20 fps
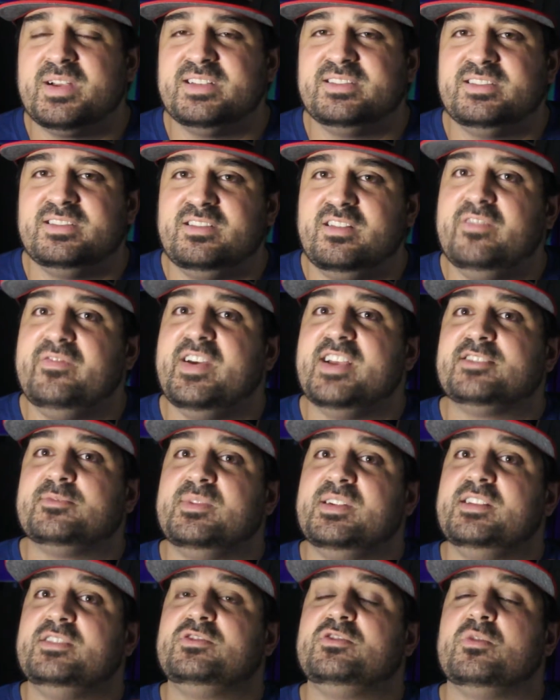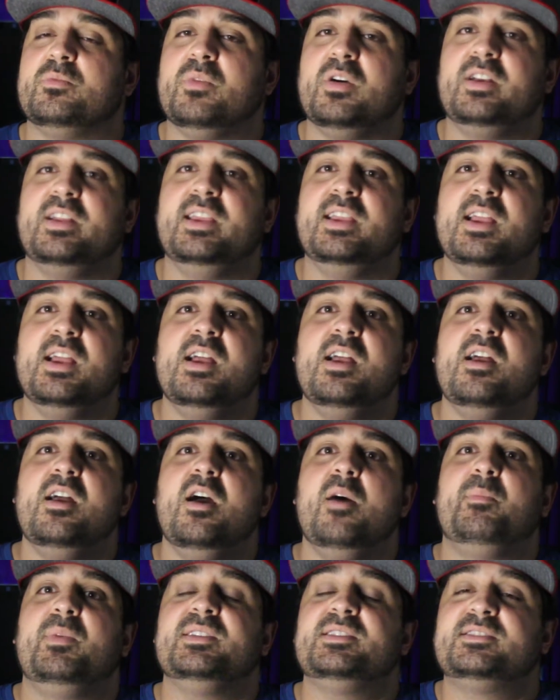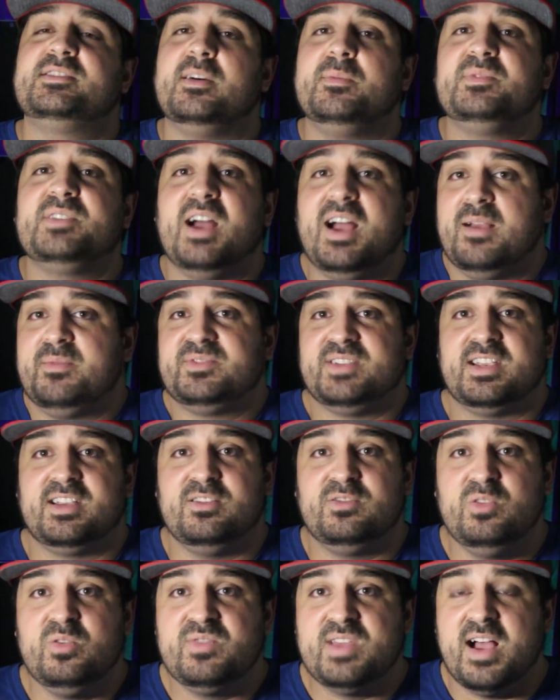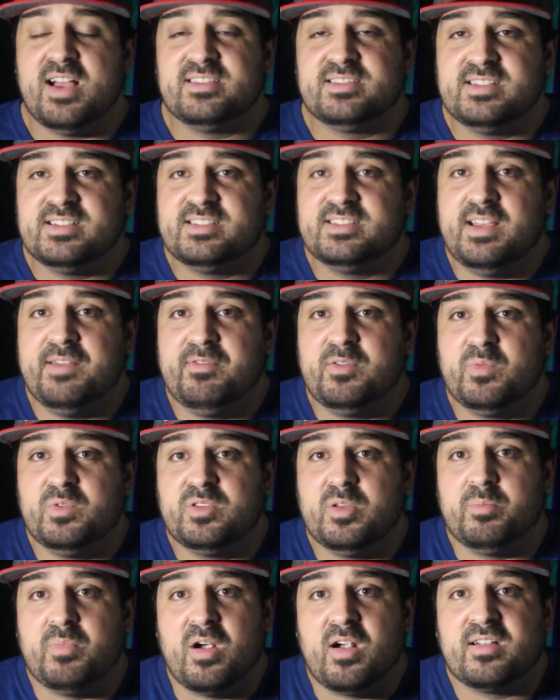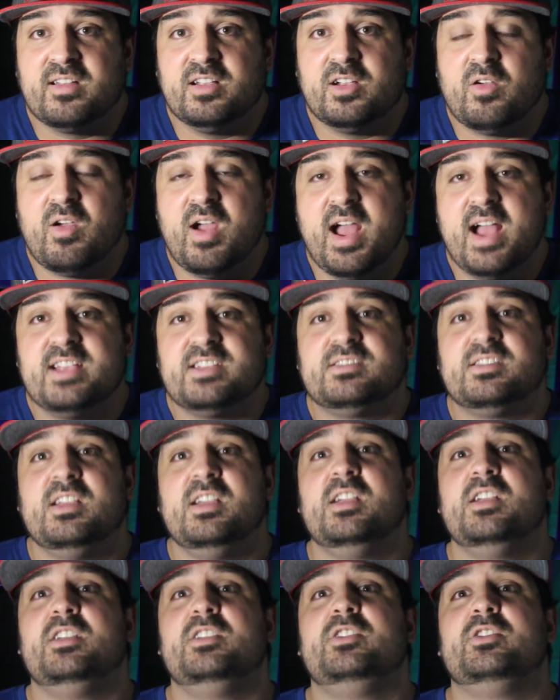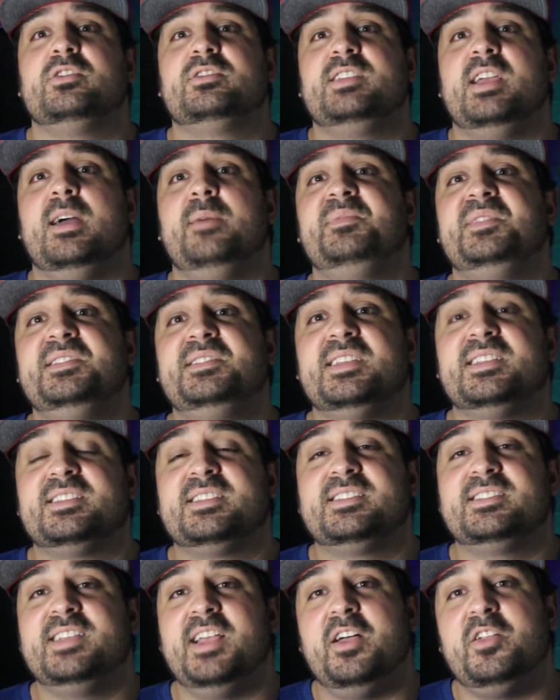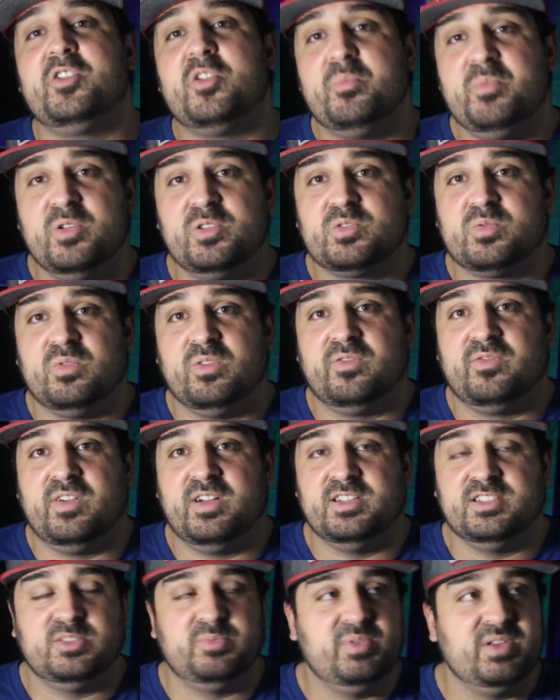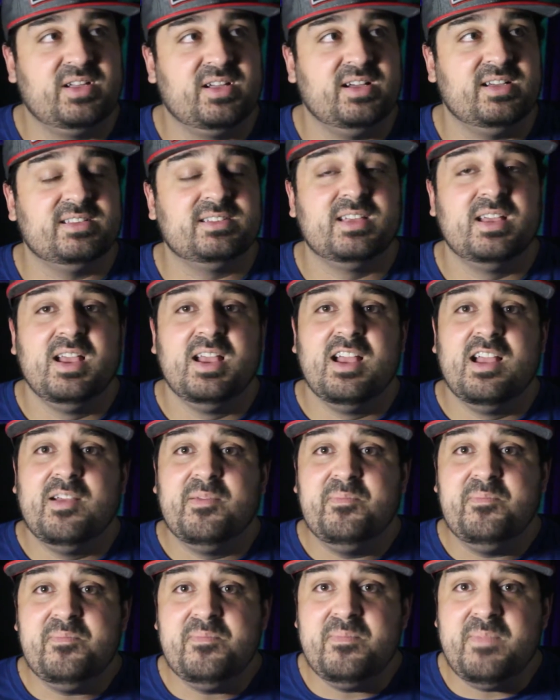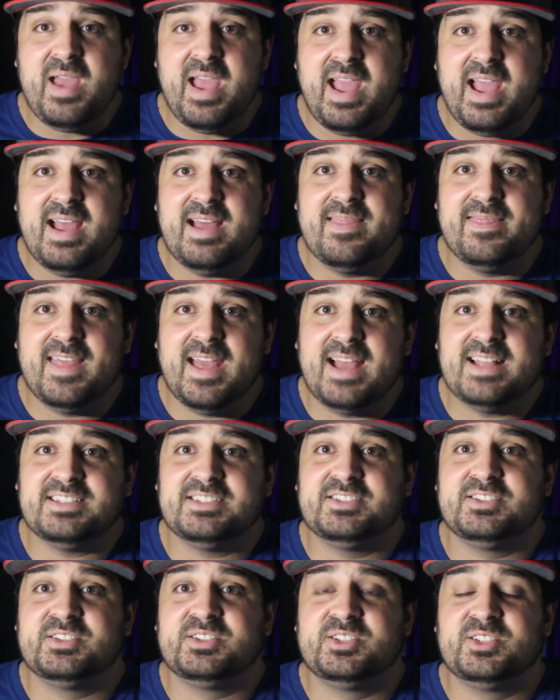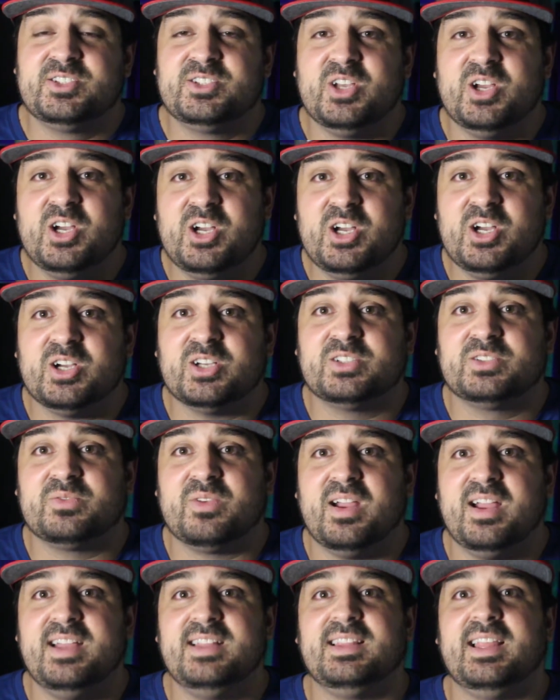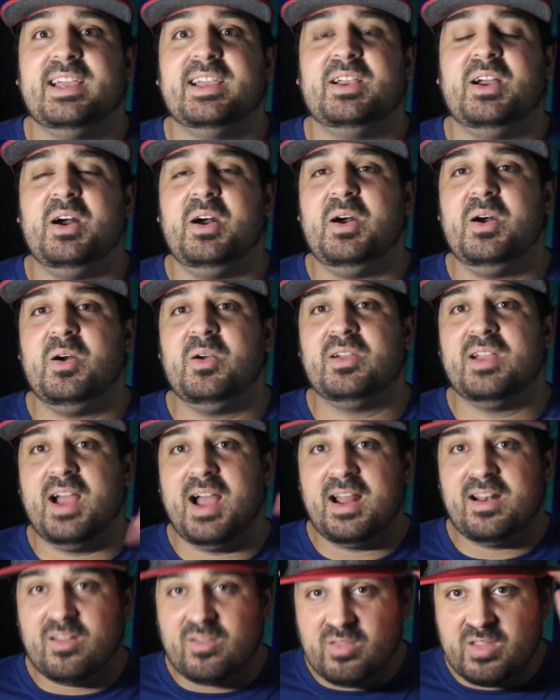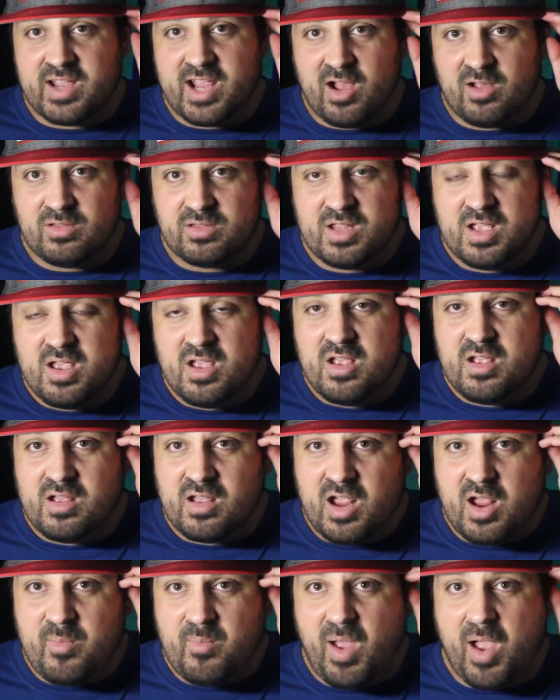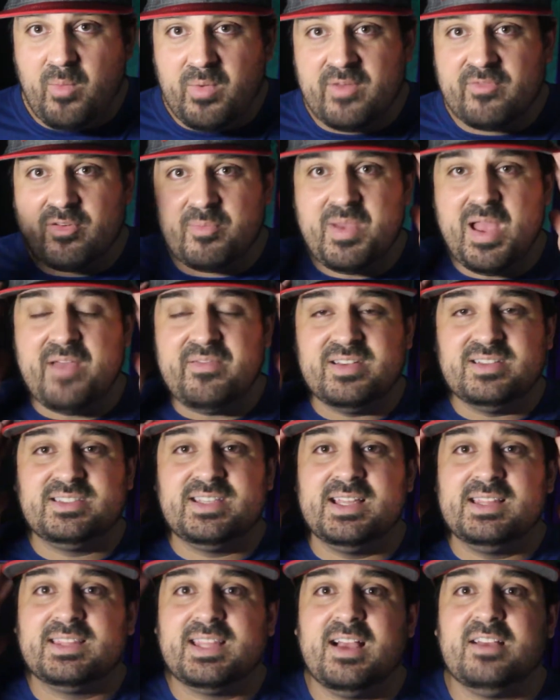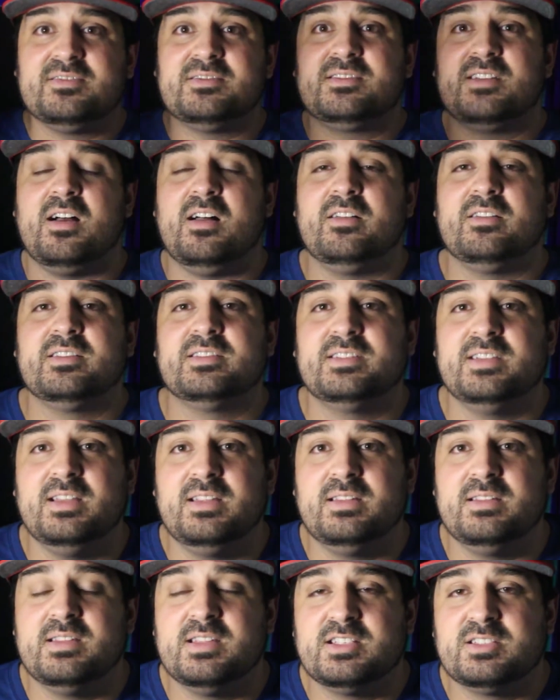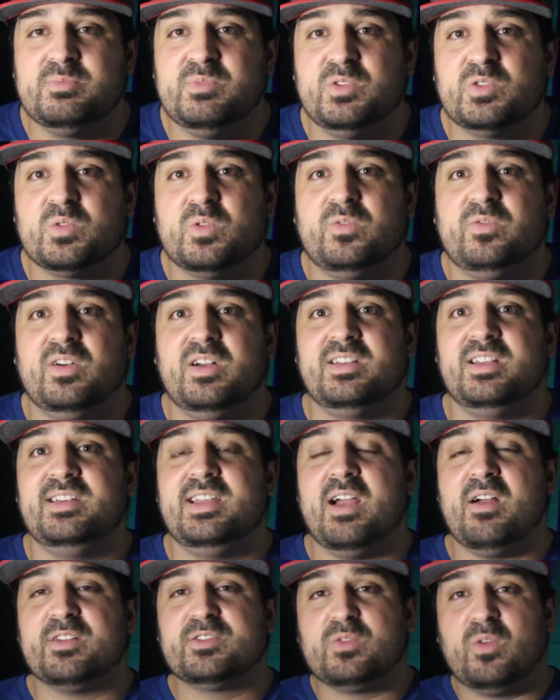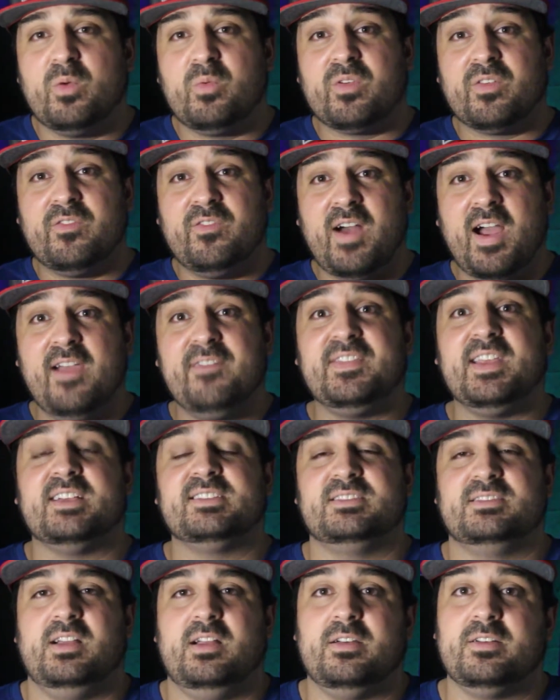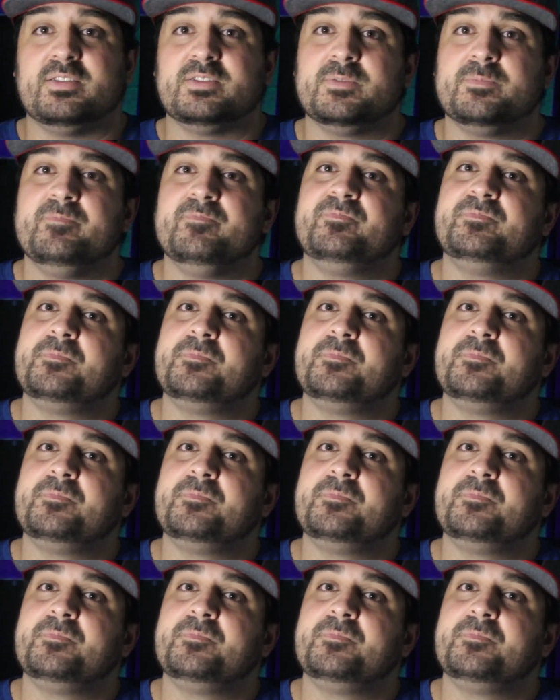because it's an investment into your money, but sometimes, like in 2007 when the market crashed, you're tempted to sell your mutual funds because, man, that sucks, right? Like, oh God, look how I went from having $10,000 in this mutual fund and now it's only worth $5,000.